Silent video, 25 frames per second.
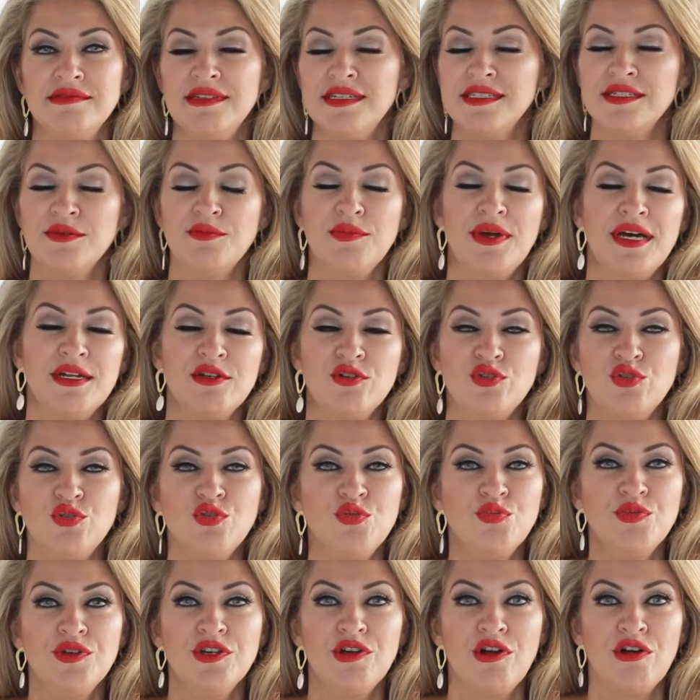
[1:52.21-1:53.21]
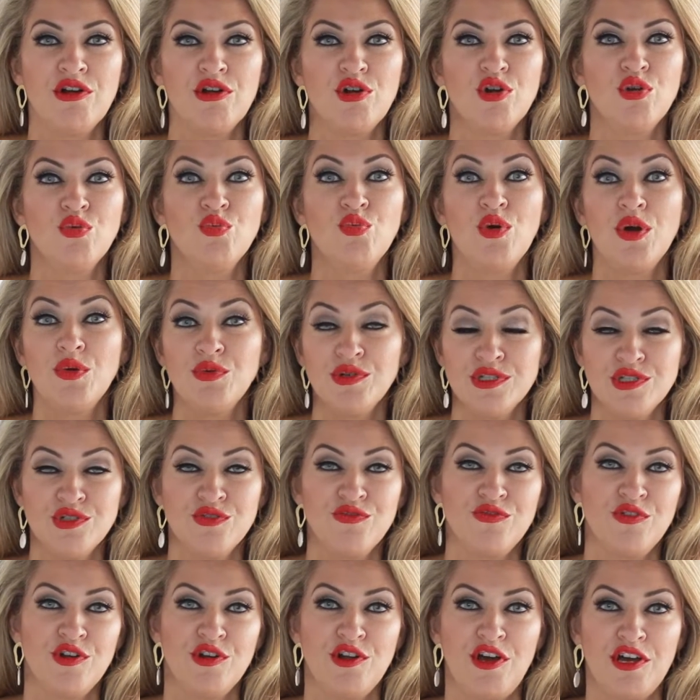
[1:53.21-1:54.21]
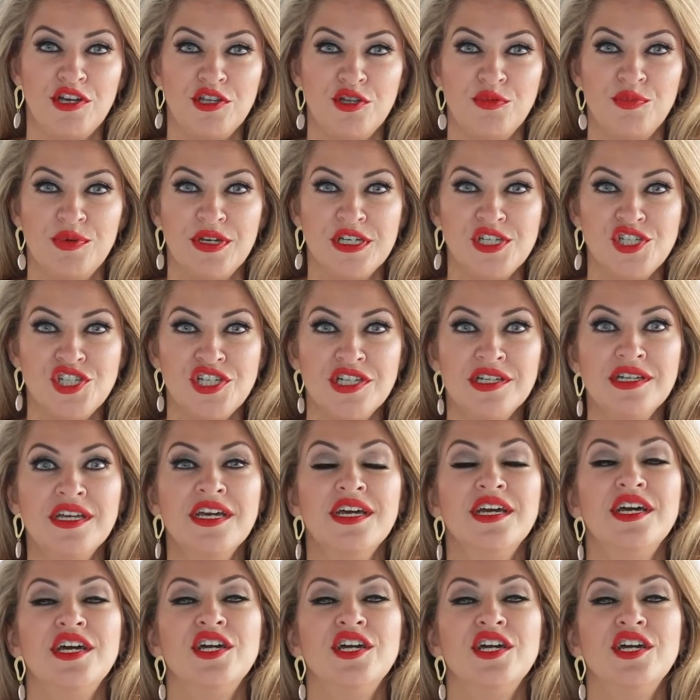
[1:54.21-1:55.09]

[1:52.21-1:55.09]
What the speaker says: Doesn't matter who we are or what we do for an occupation,